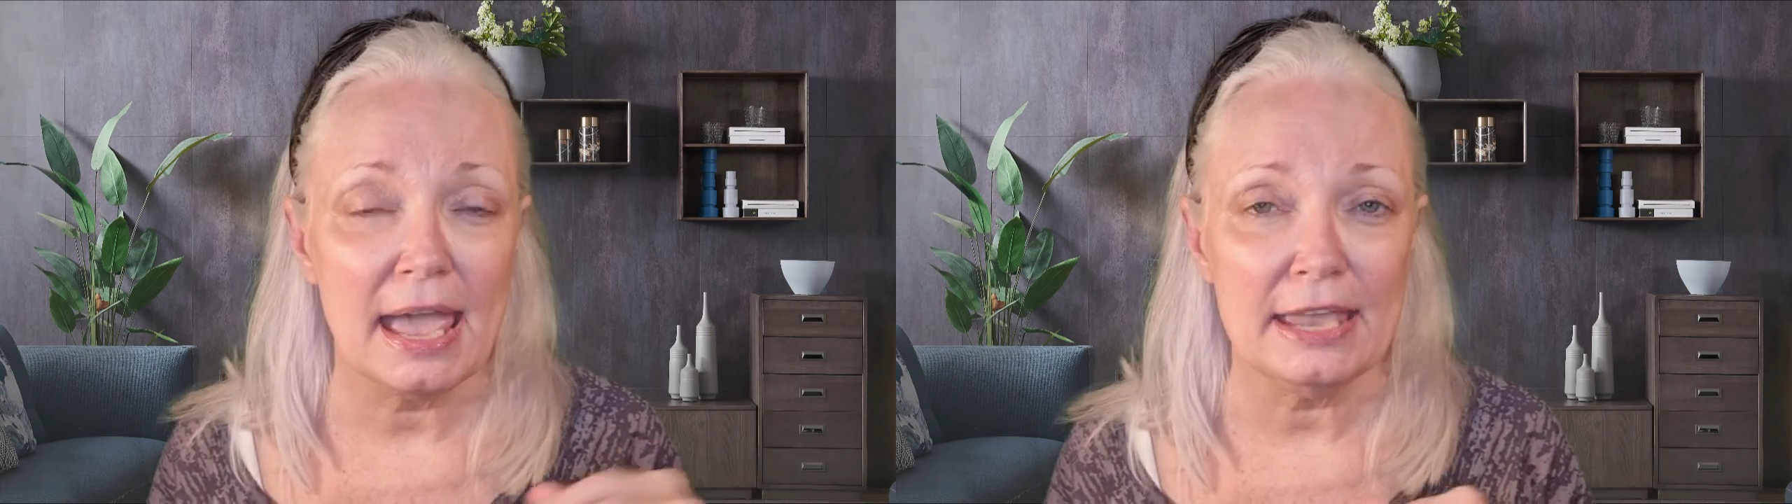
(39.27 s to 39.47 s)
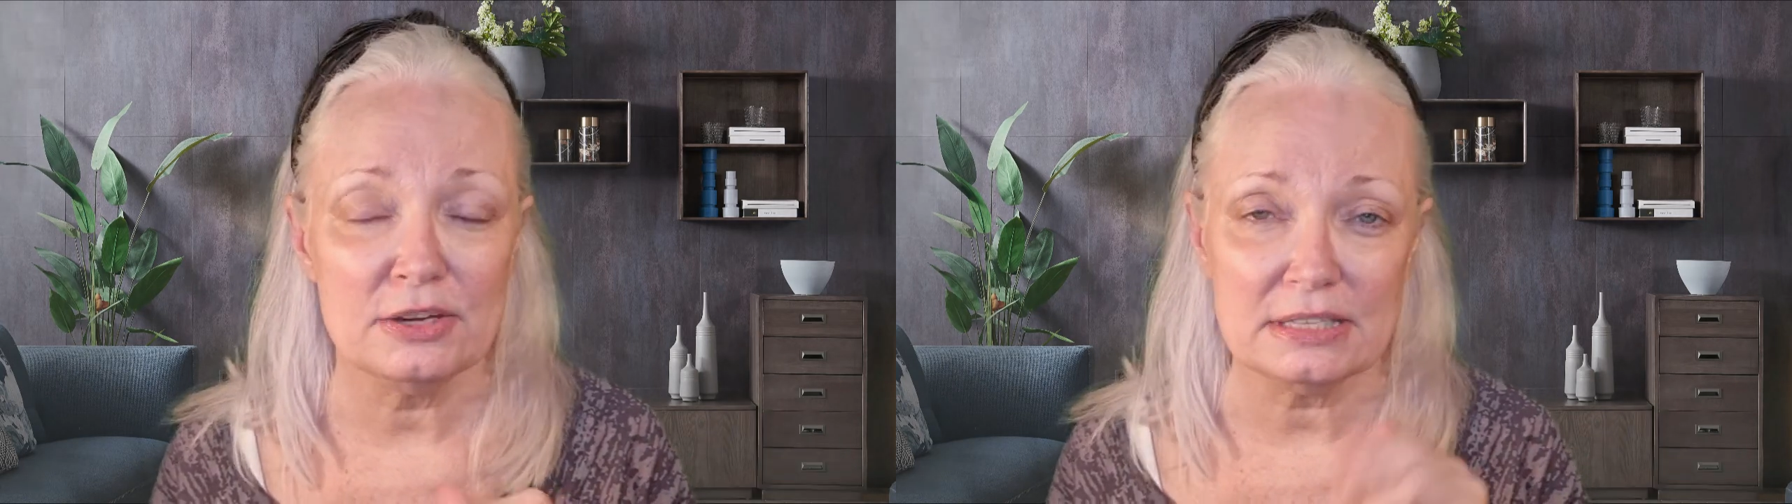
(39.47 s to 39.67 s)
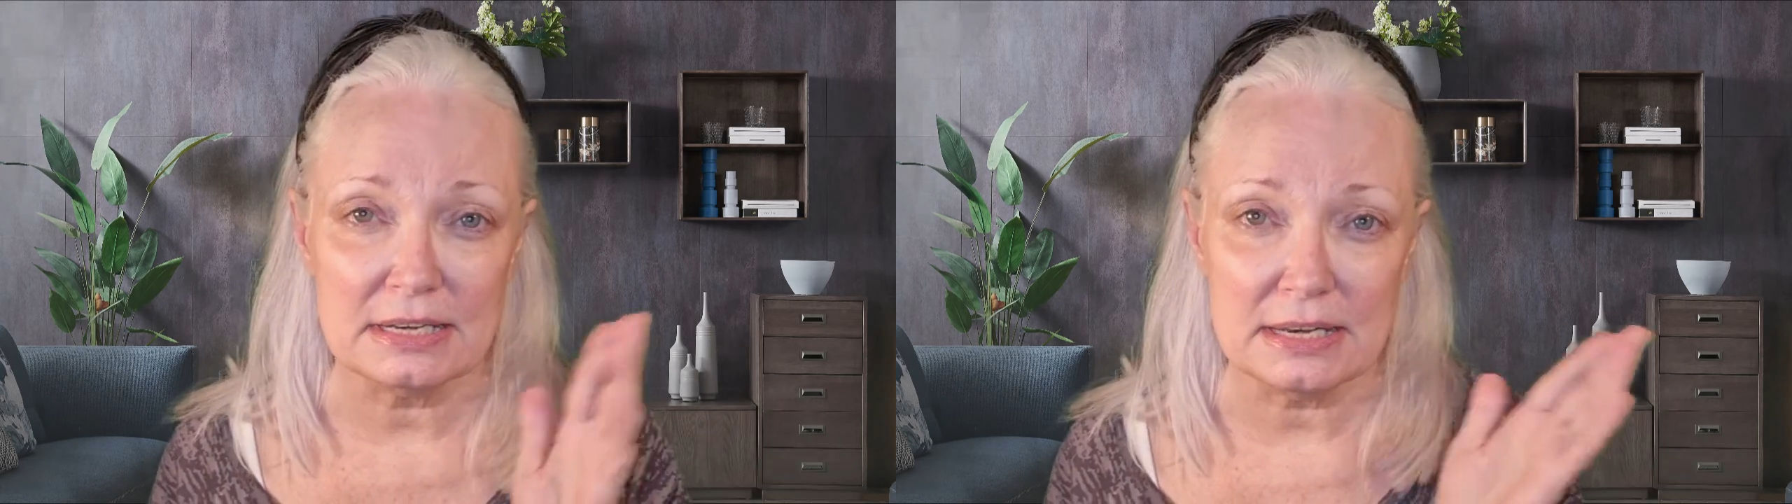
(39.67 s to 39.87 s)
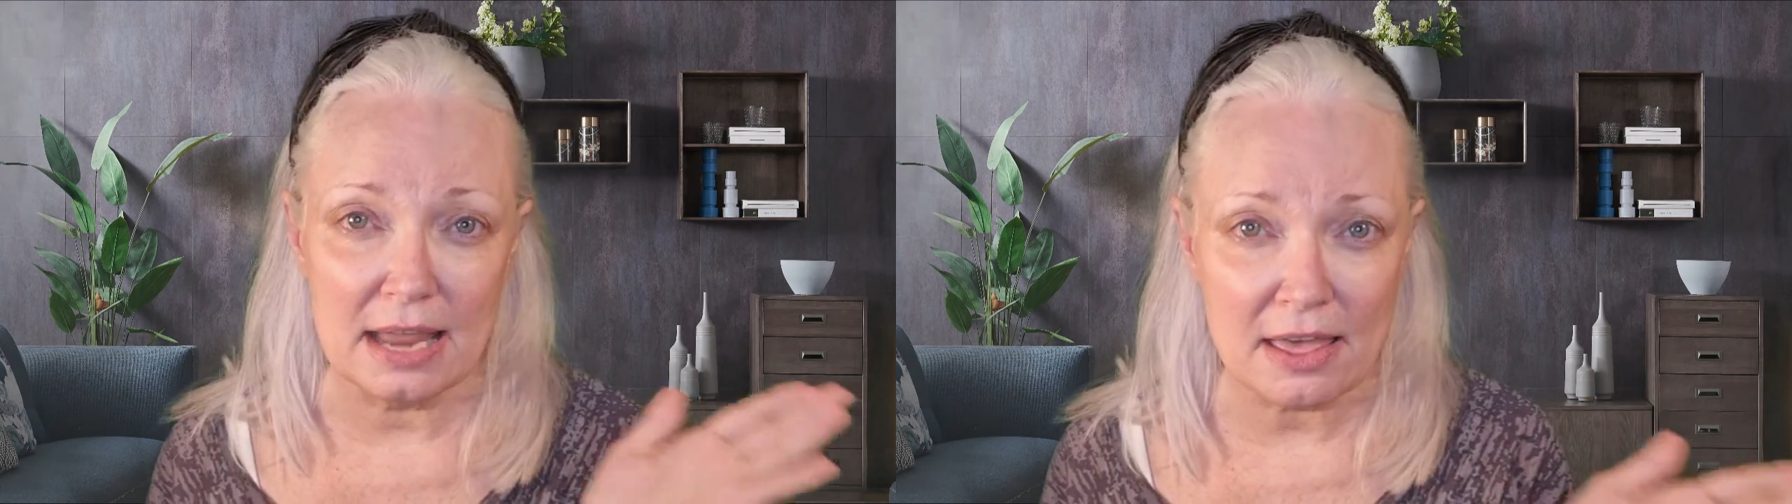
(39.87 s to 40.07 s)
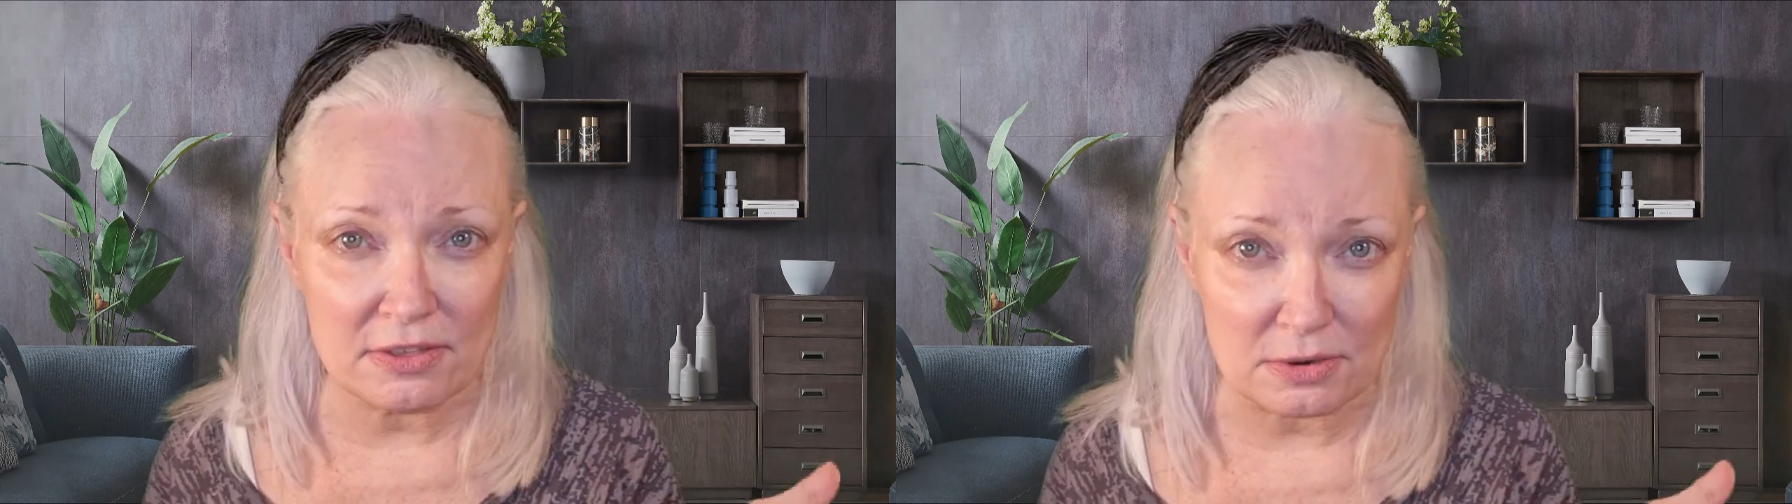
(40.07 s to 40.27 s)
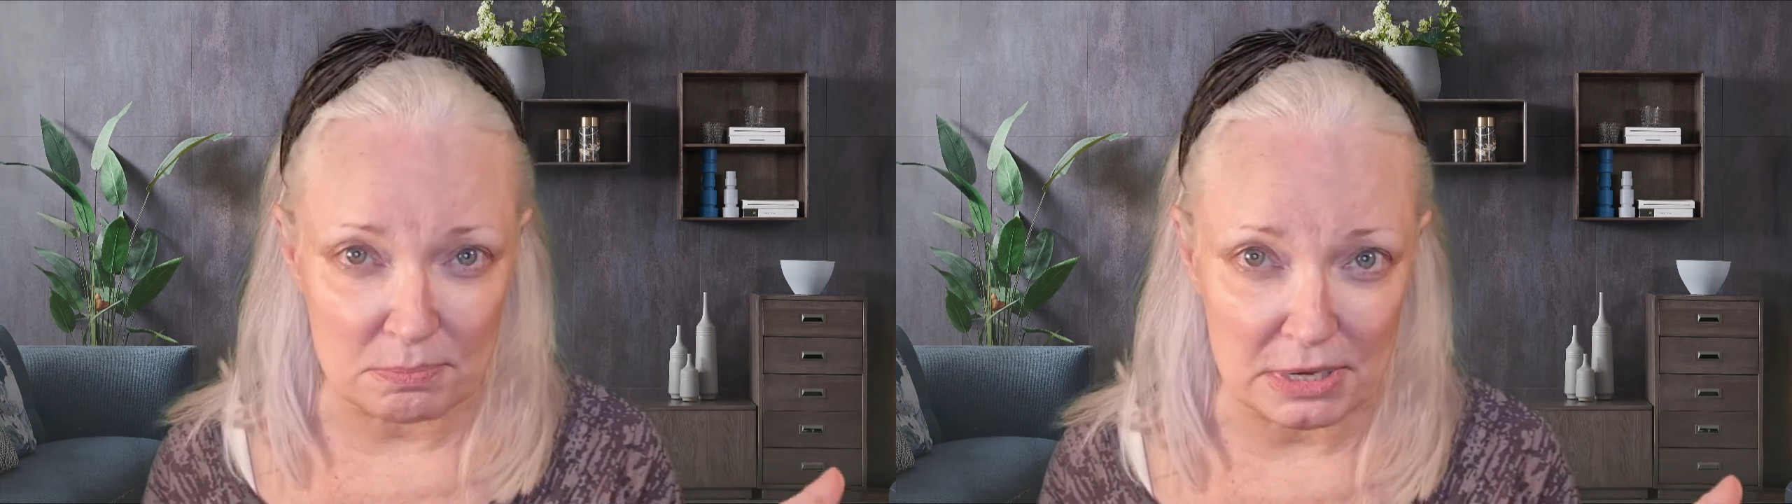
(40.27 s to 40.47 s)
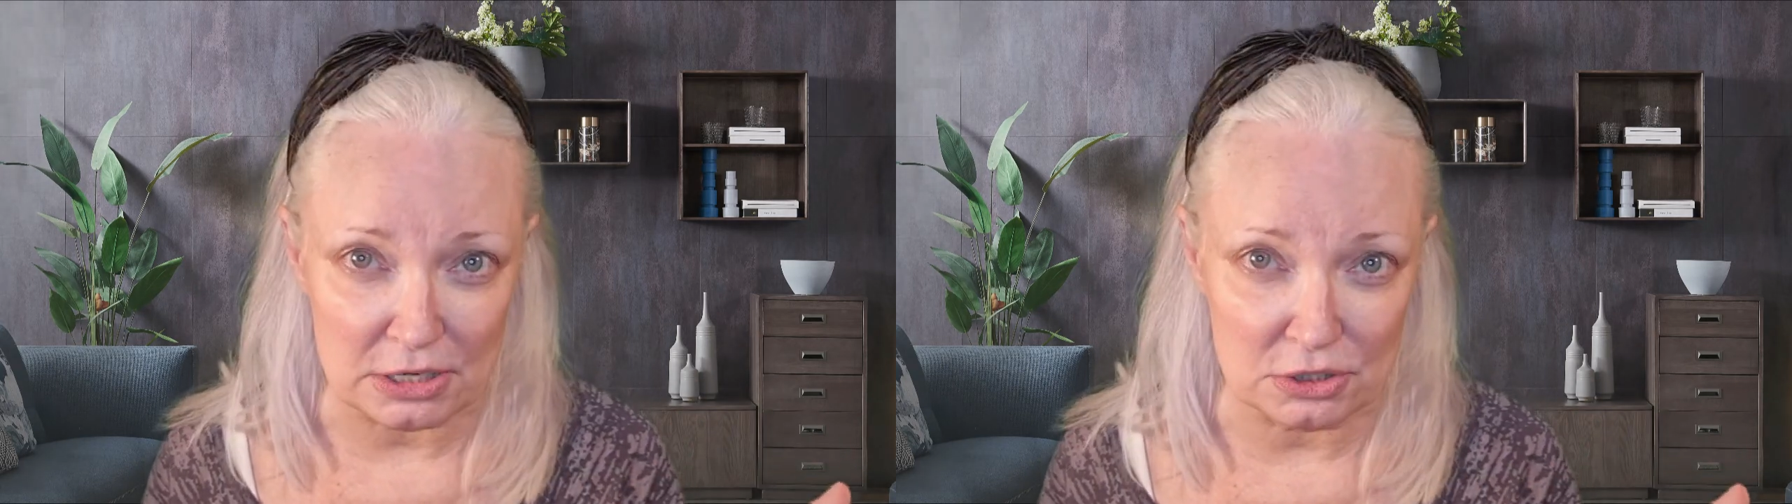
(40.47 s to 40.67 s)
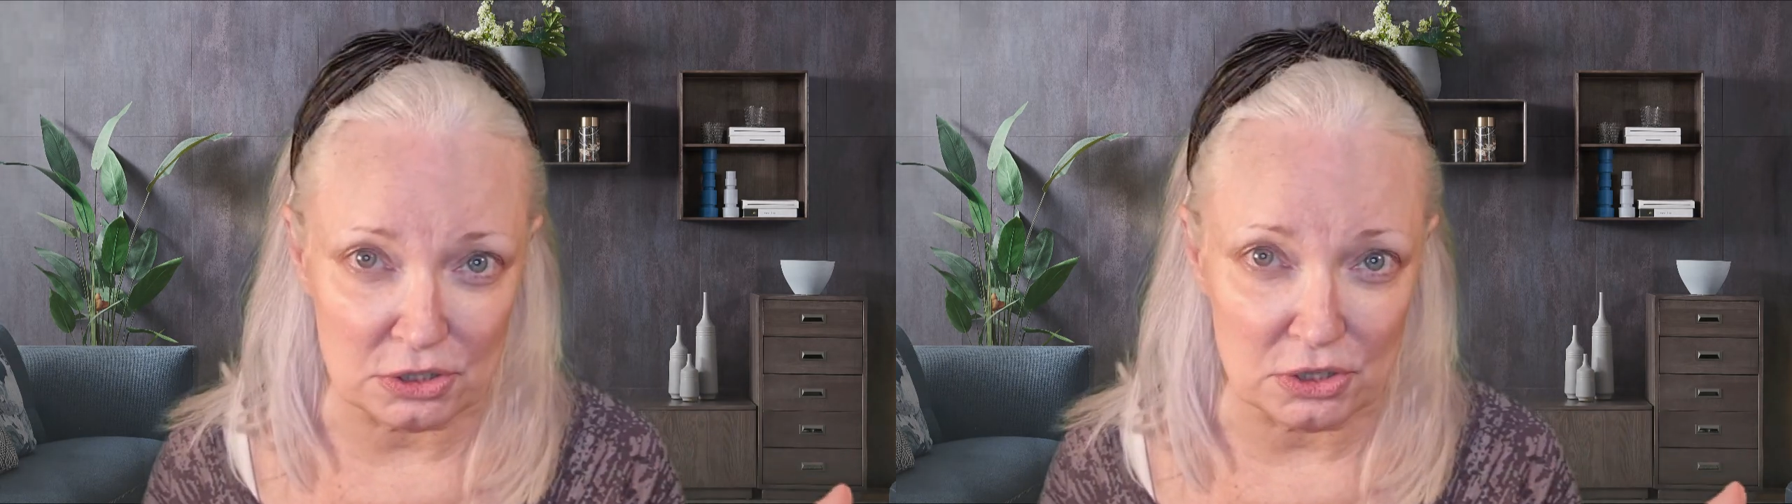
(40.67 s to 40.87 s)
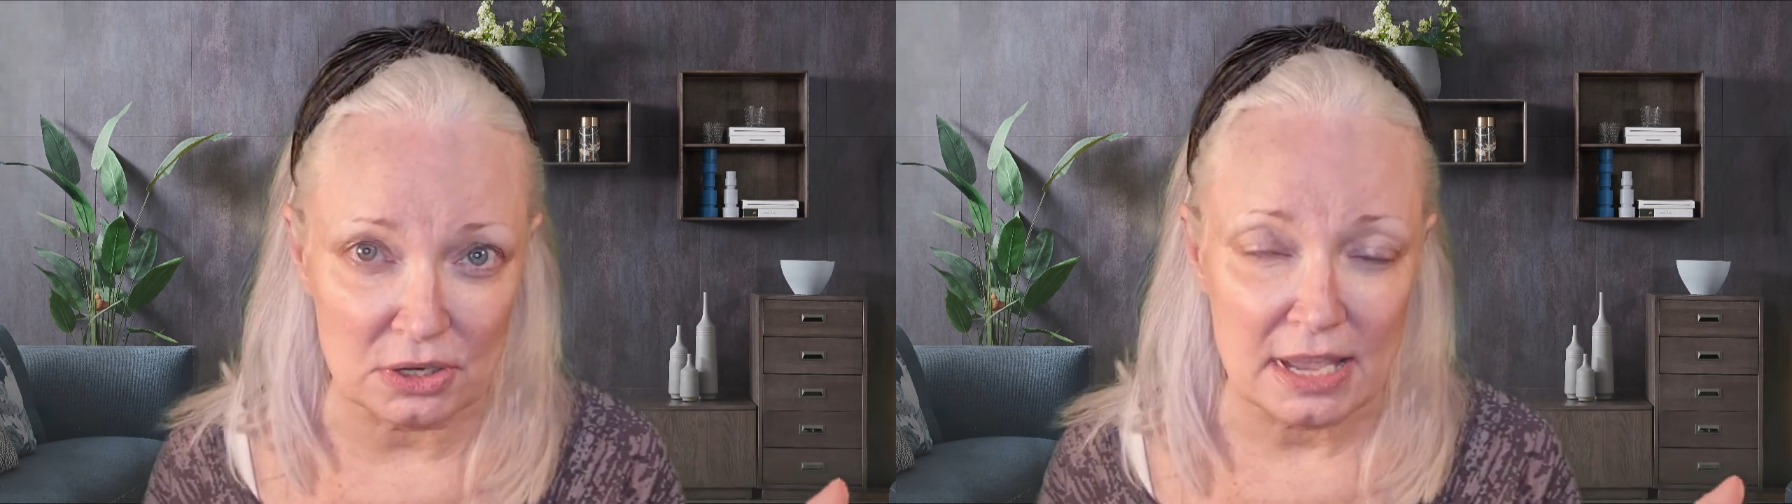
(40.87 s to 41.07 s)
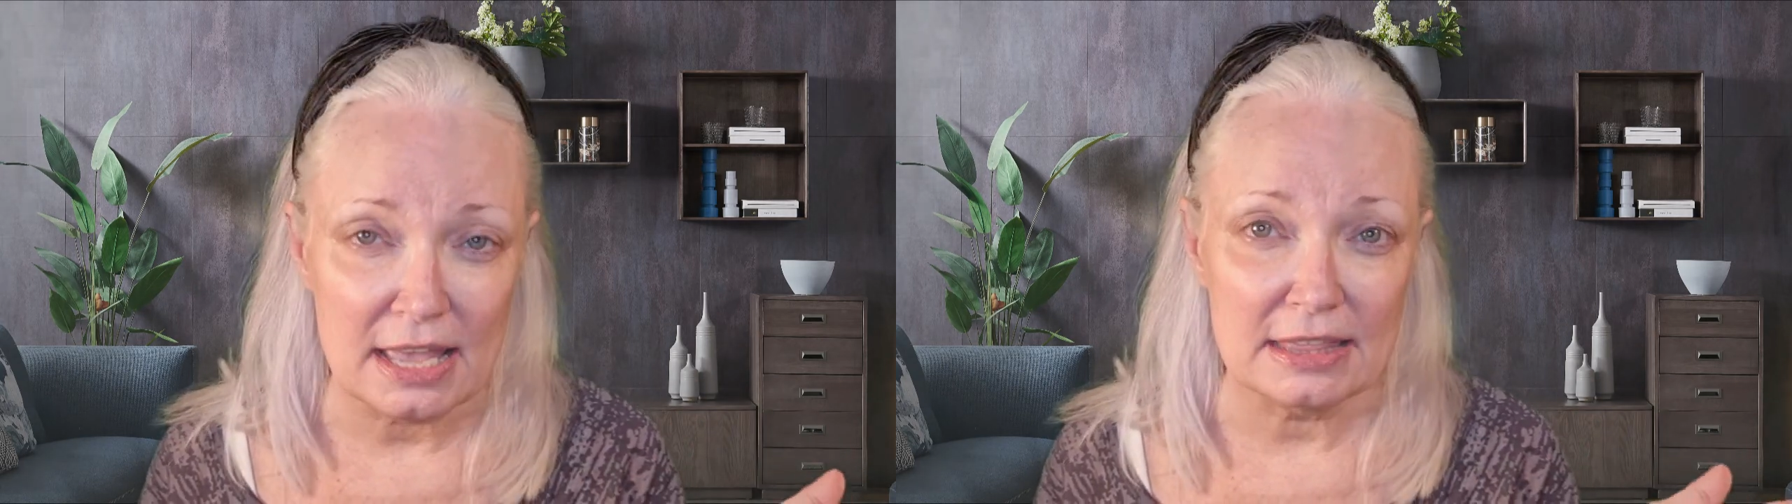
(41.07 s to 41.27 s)
Here's another picture
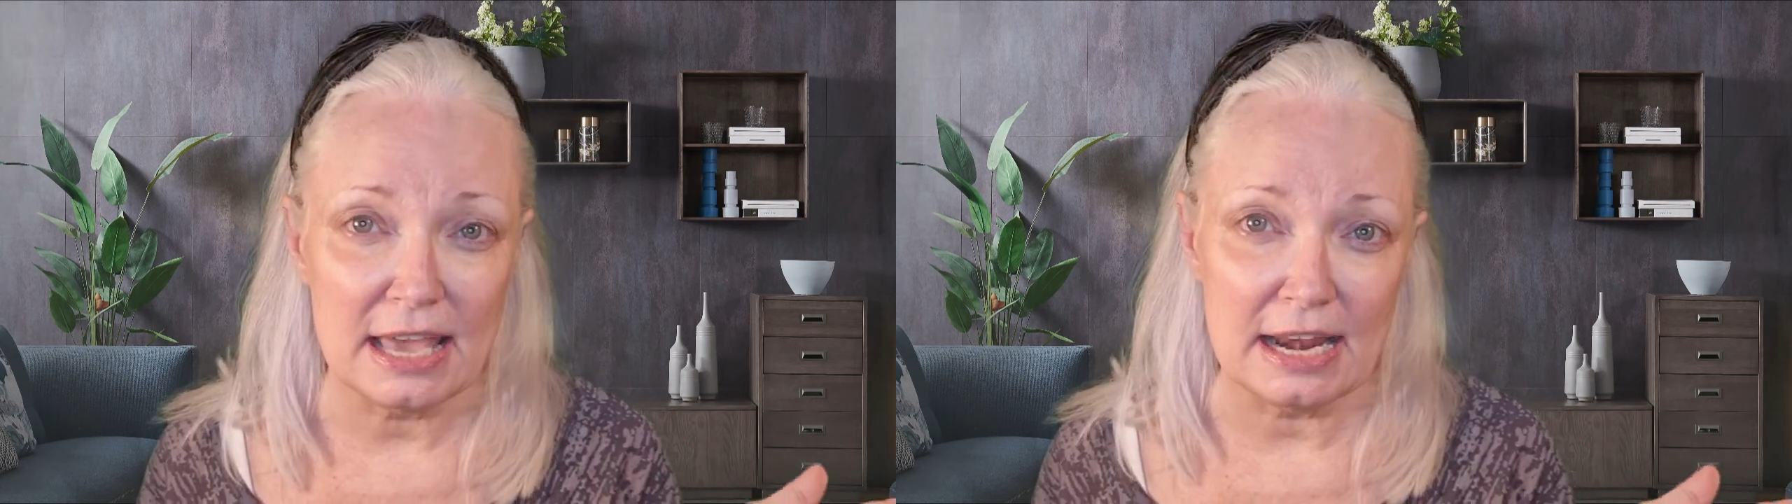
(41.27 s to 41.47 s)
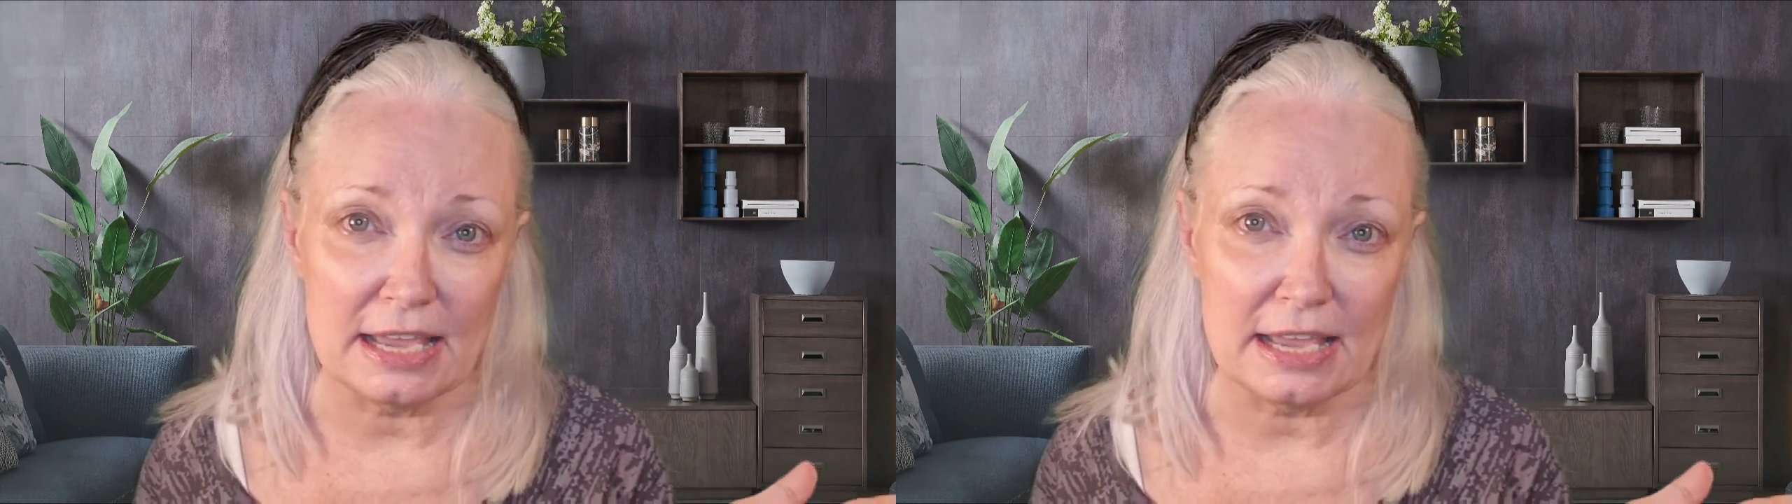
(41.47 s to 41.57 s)
that